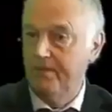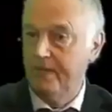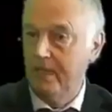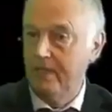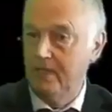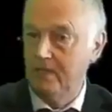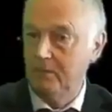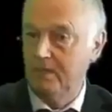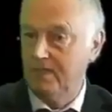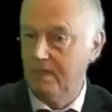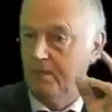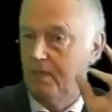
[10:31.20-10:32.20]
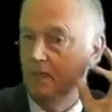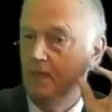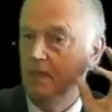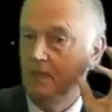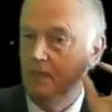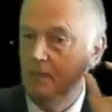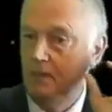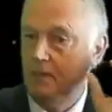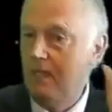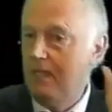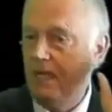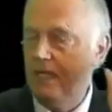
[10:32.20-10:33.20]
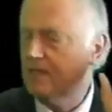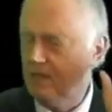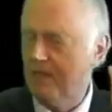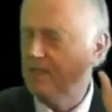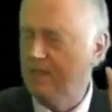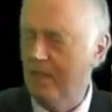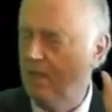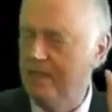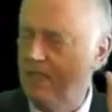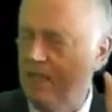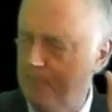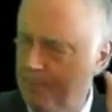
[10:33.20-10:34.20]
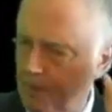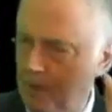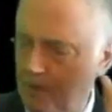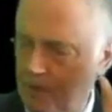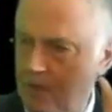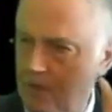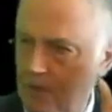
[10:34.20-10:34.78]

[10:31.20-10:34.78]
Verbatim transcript: ramifications by someone who clearly hasn't got his knowledge out of books.